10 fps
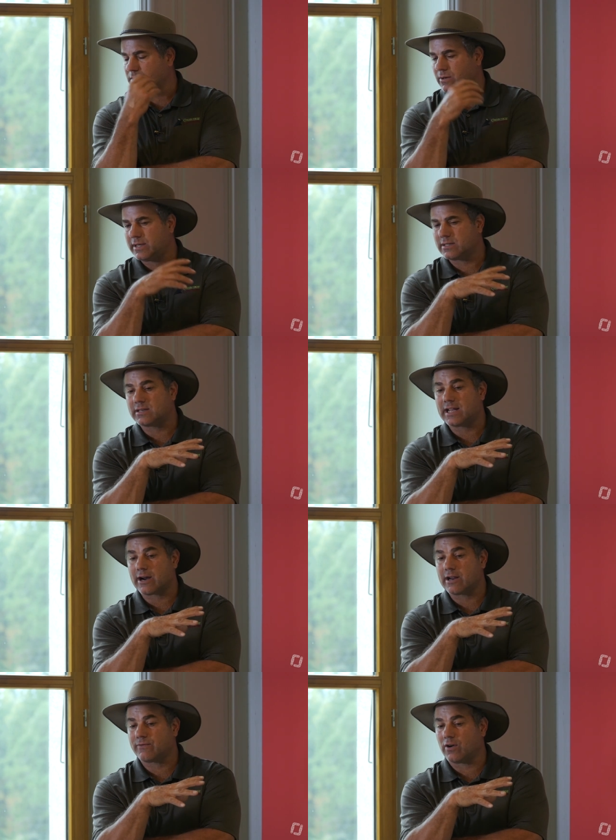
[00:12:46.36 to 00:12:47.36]
So he's a
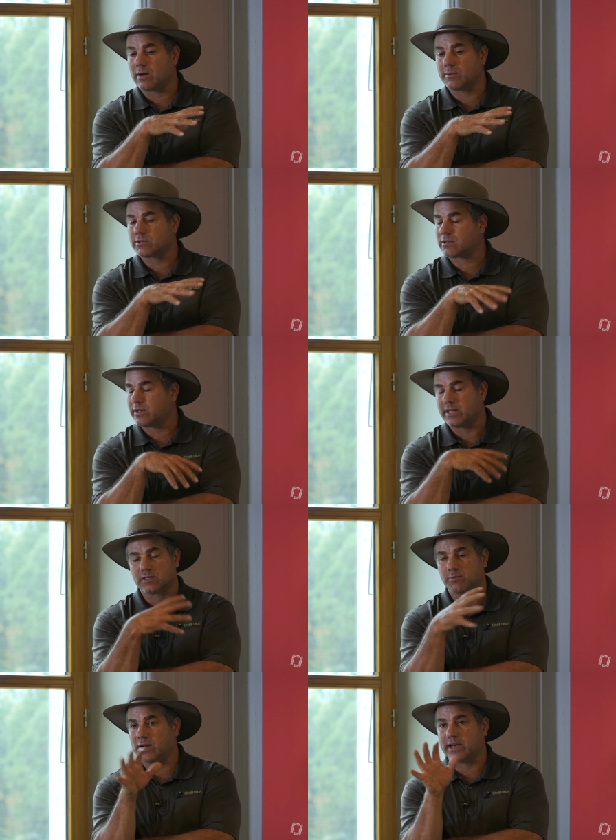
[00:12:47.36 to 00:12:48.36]
dairy farmer, so he
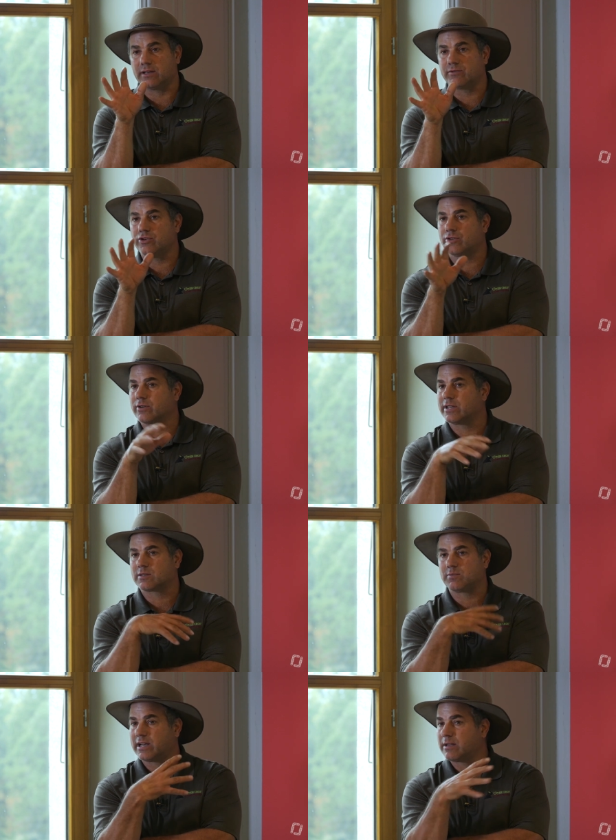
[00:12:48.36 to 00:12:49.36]
has plenty of
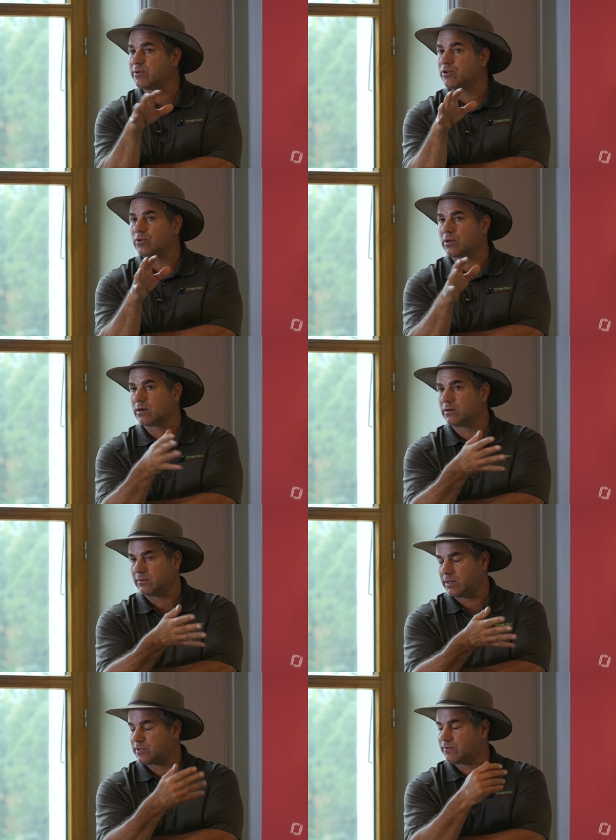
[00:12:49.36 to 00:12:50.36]
nutrients, plenty of manure.
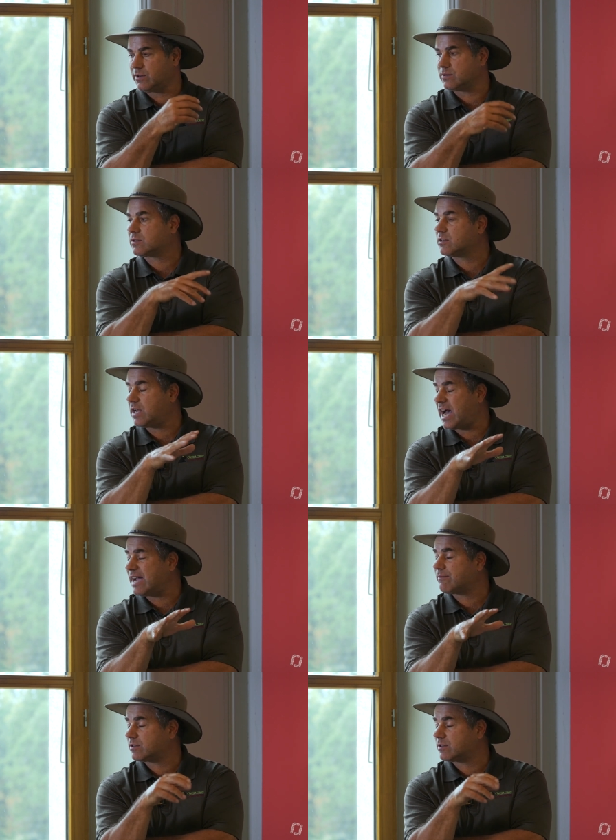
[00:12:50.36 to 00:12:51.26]
His fields are good, high